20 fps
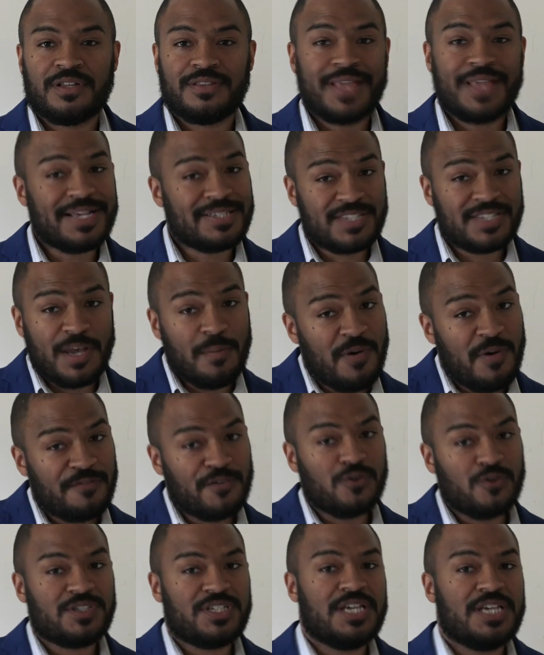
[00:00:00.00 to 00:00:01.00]
That's some of
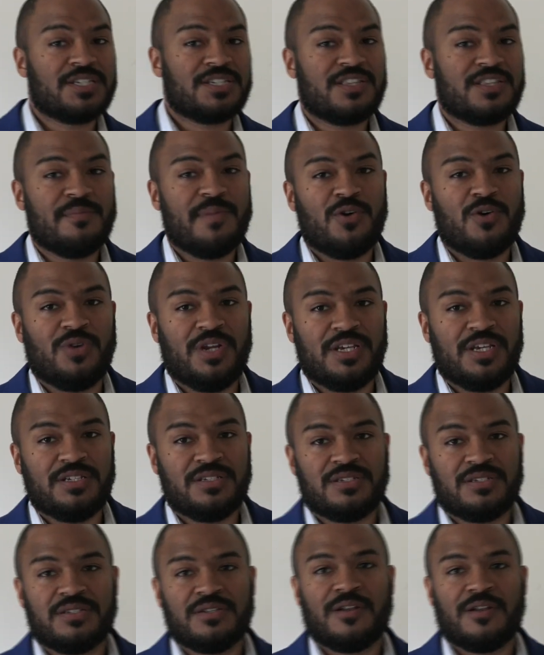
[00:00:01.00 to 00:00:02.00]
your
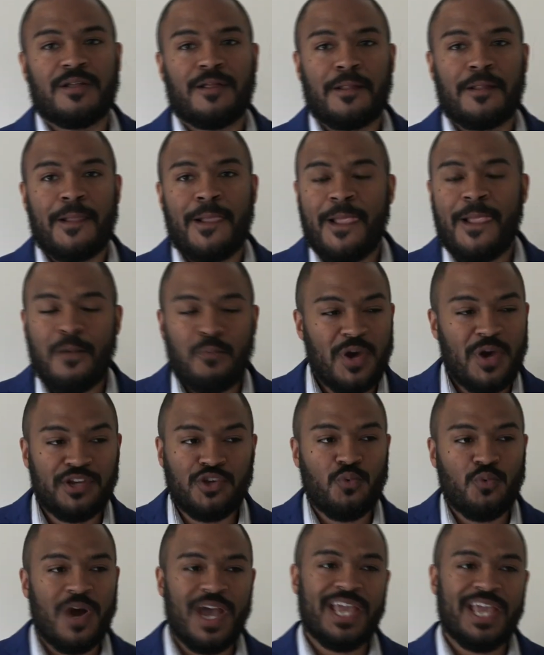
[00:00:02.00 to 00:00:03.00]
testimonies. When
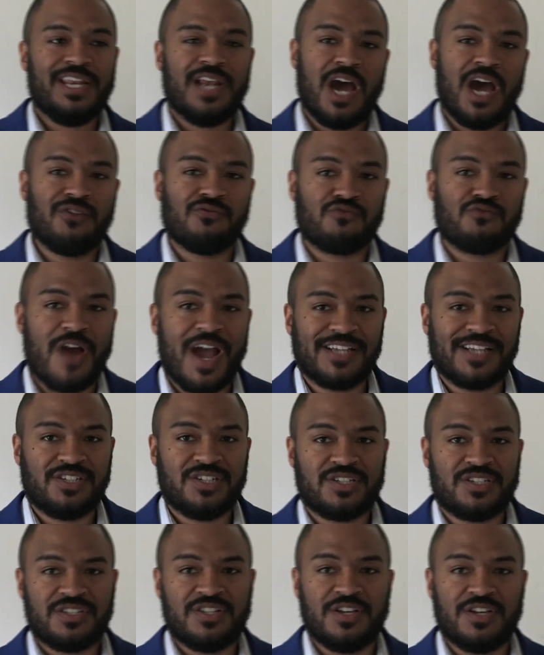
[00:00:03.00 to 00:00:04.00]
you were in
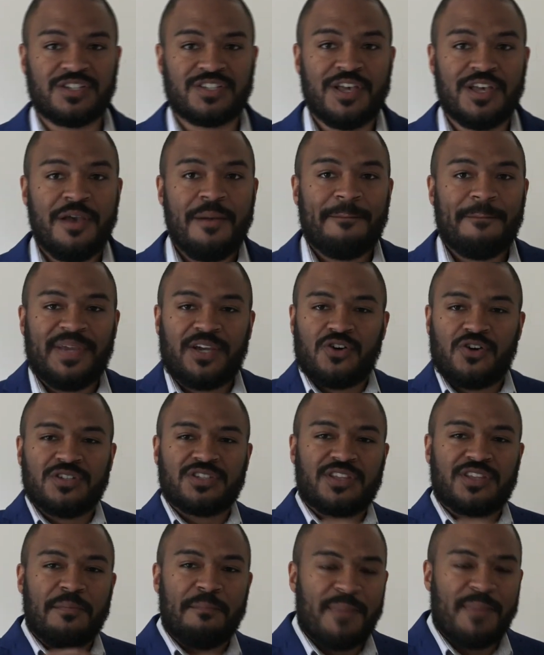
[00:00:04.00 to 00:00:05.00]
unrighteousness,
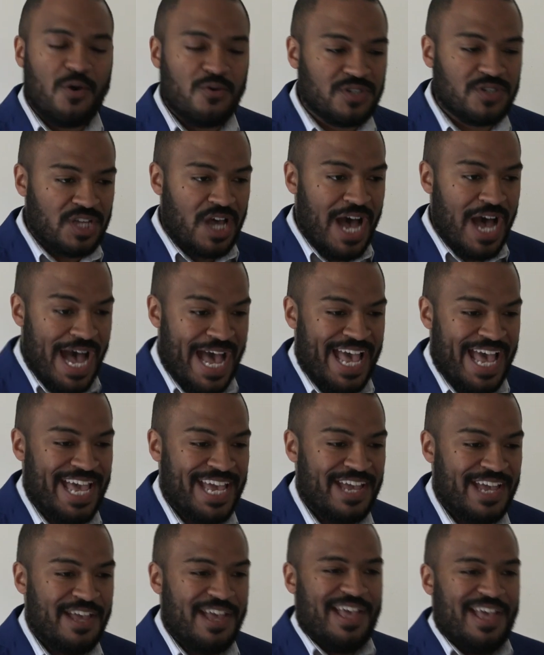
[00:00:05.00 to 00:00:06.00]
because the Most
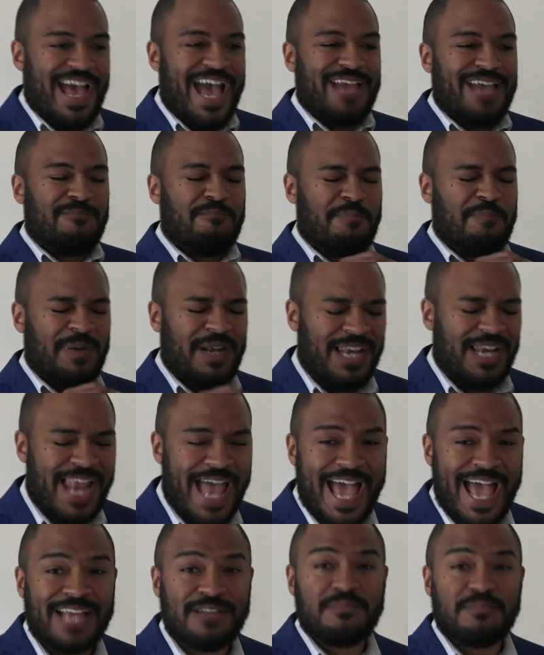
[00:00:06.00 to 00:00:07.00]
High had
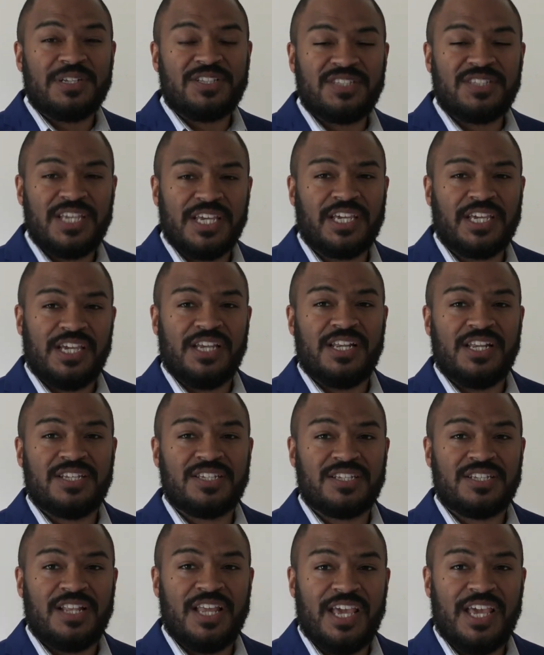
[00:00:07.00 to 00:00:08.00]
planned
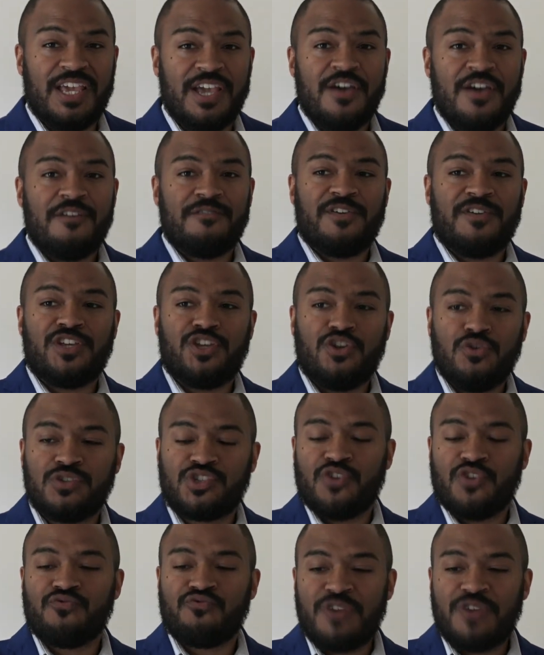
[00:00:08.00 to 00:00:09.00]
meticulously for you
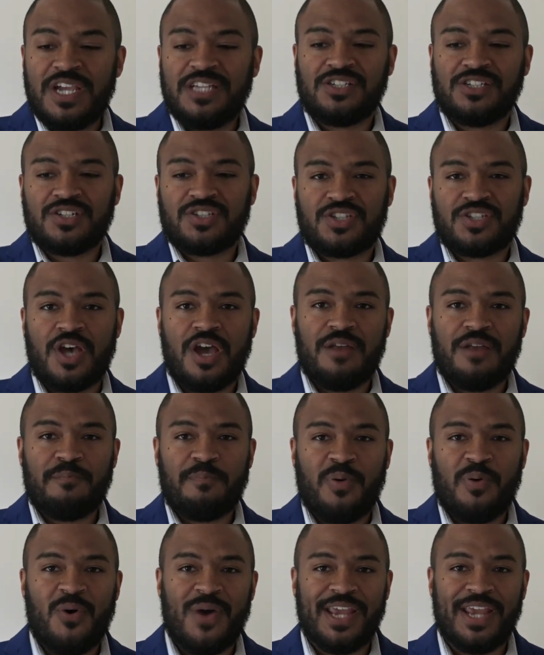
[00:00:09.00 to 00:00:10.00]
to reach a certain
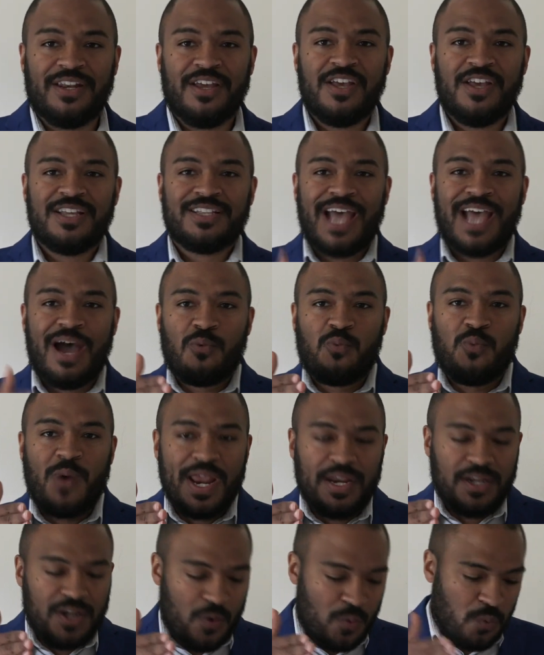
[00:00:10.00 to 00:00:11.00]
point that
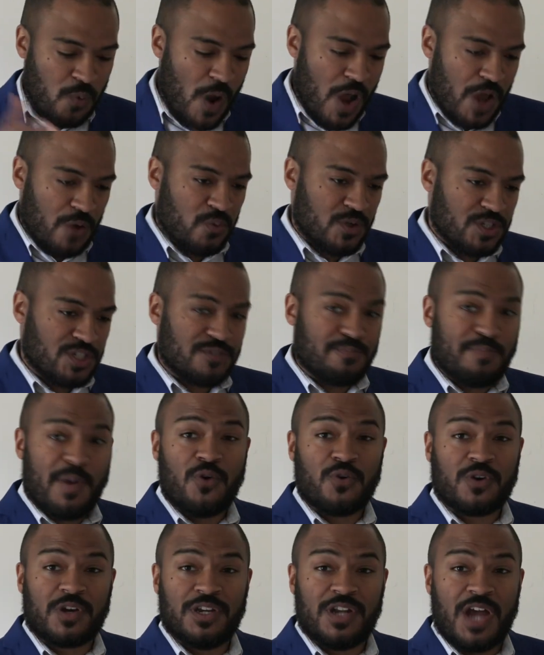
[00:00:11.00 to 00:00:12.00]
when the word was
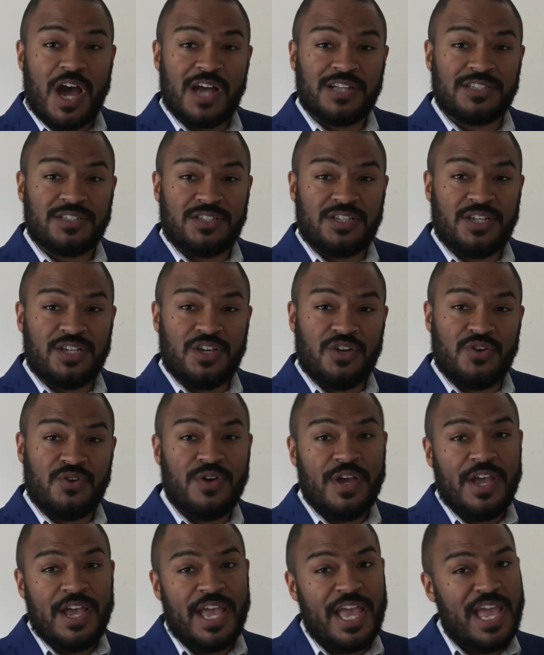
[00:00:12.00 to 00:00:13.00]
spoken unto
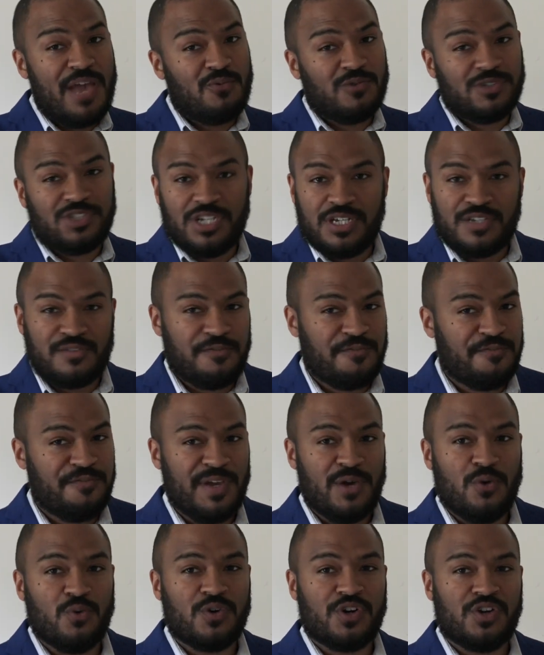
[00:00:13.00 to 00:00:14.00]
you, it would just
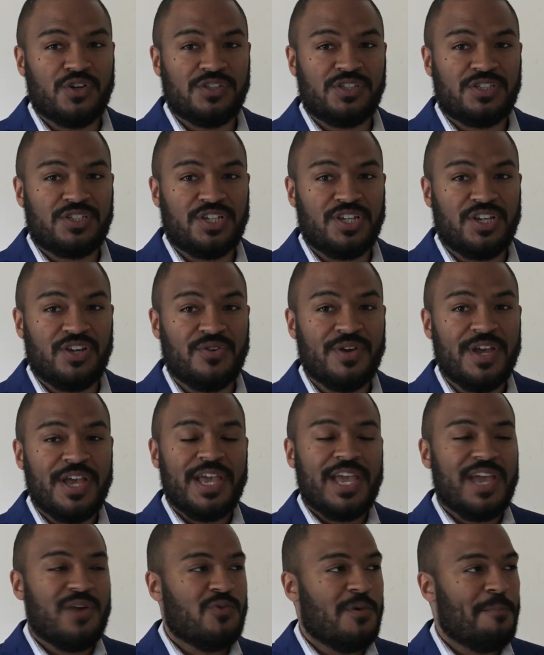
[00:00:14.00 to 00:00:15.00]
feel good to you.
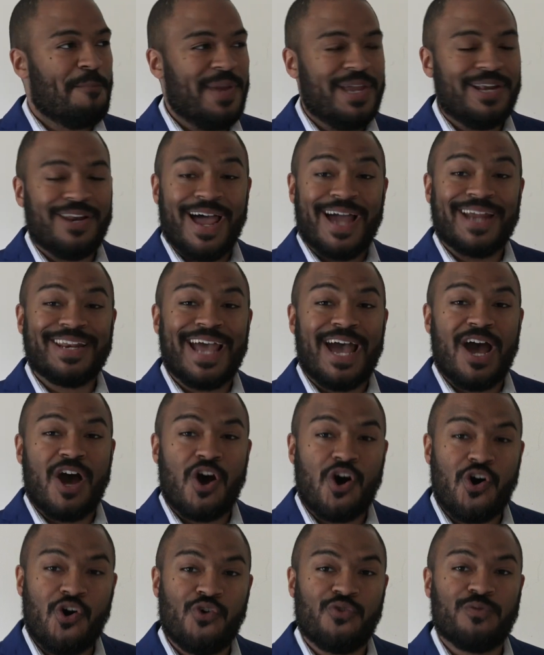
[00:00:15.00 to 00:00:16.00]
It would be like that
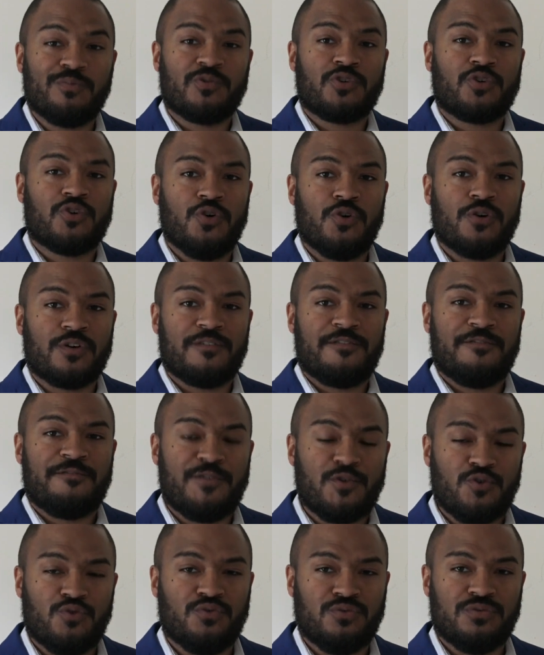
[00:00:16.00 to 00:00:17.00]
home cooked
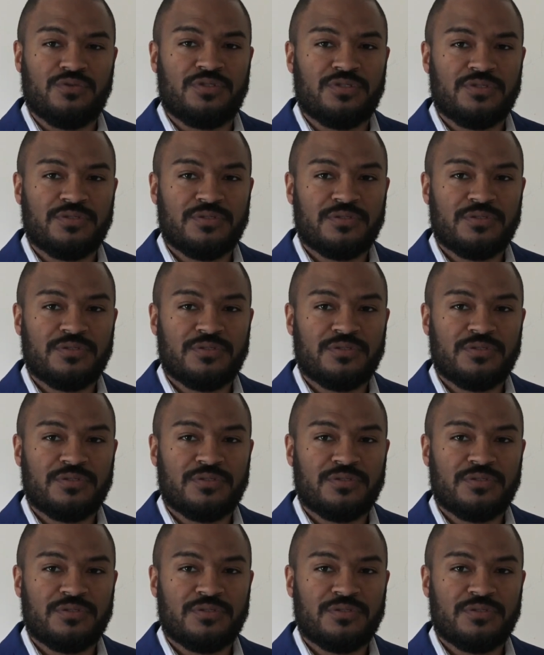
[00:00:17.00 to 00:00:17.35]
food.